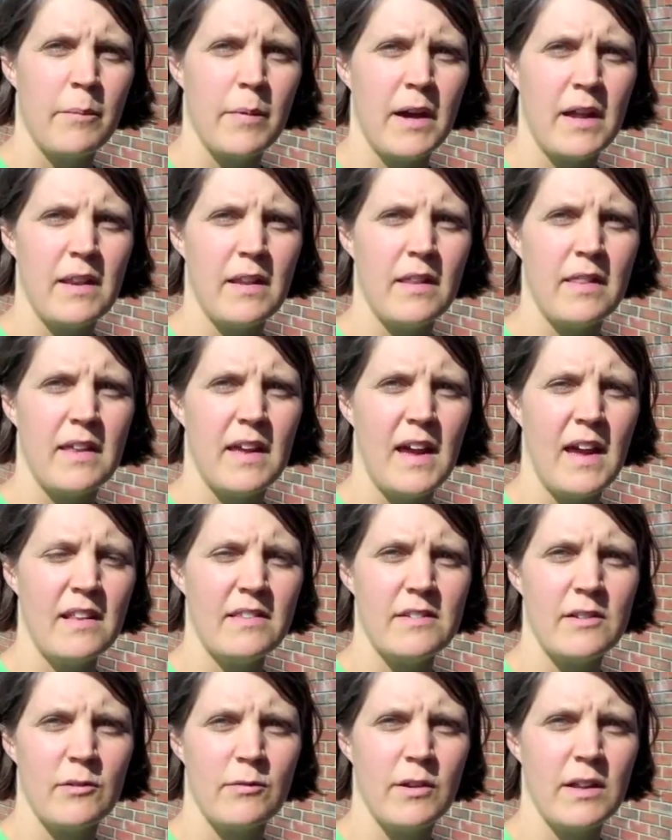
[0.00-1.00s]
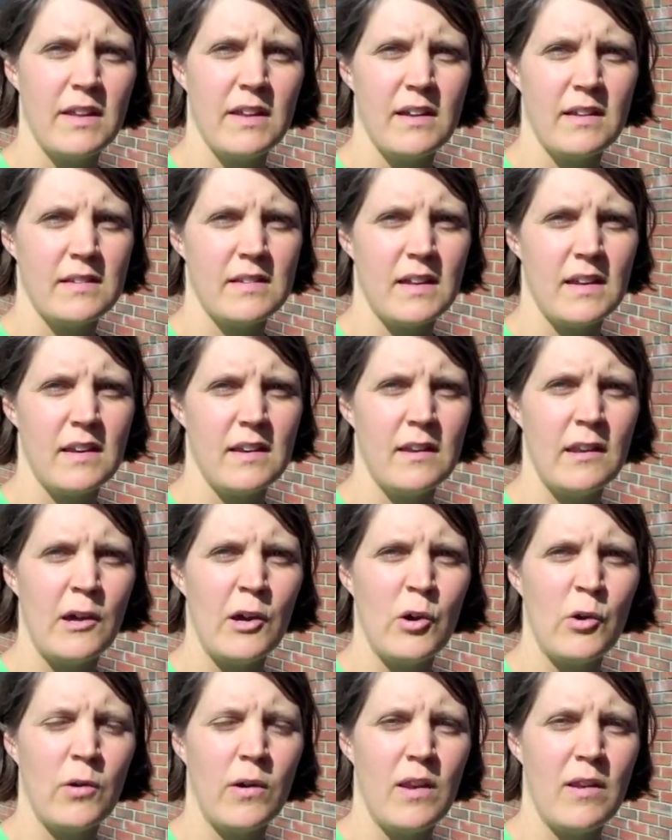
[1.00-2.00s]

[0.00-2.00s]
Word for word: But the answer really is that no,